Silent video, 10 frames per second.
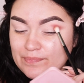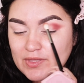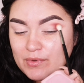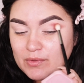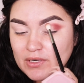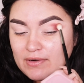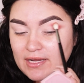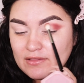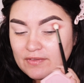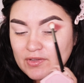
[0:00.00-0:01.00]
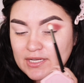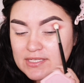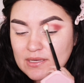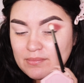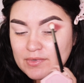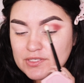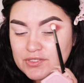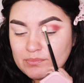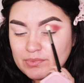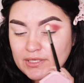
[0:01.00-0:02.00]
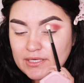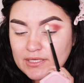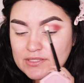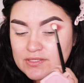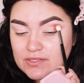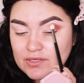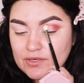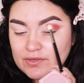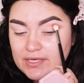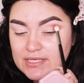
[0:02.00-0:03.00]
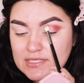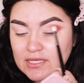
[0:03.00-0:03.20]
And then with whatever I have left, you guys, I'm gonna start to bring it into the crease